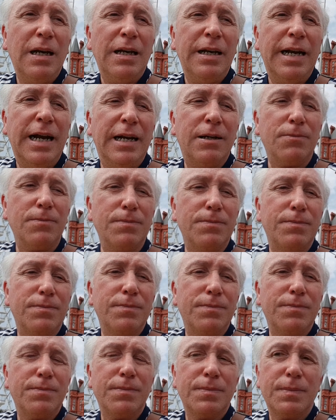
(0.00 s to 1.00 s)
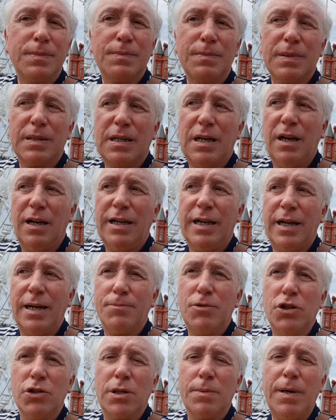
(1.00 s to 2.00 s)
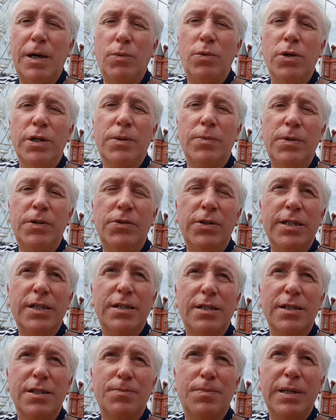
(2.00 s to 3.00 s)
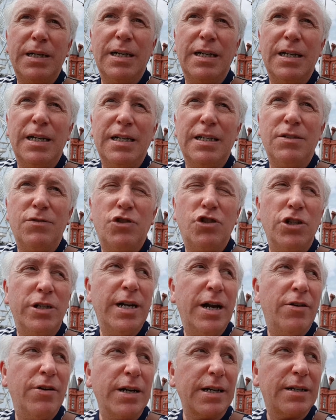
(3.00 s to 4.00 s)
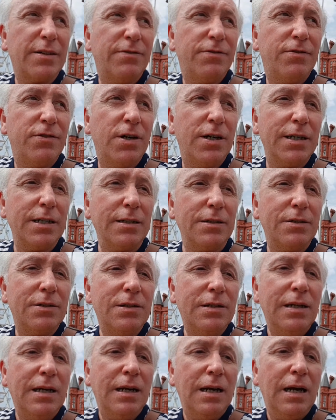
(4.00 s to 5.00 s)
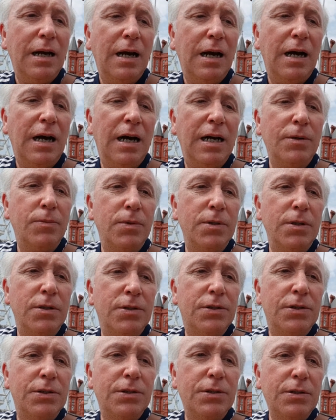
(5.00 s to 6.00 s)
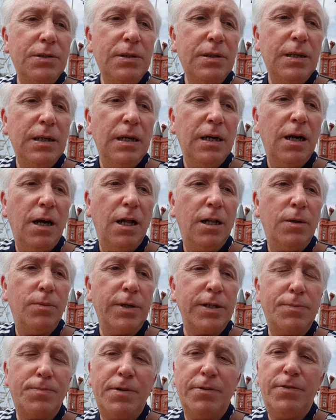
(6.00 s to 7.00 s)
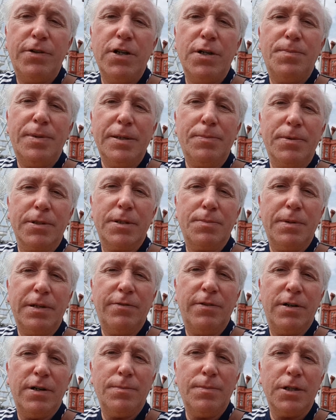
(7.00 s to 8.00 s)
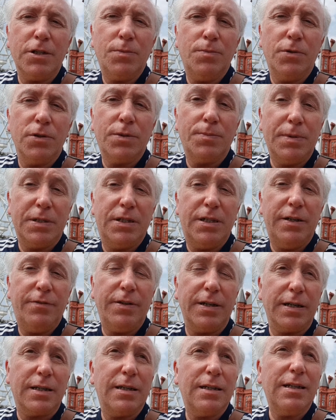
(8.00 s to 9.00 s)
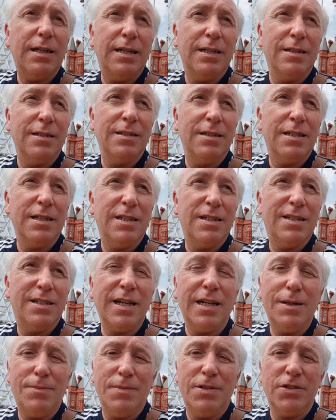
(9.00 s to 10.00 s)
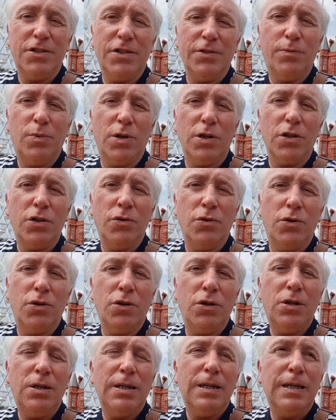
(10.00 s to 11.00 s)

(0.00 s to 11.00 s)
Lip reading: Now, clearly I'm talking about working with risk as being a generic phrase. I would always prefer people to be very much more specific in the statements of what you're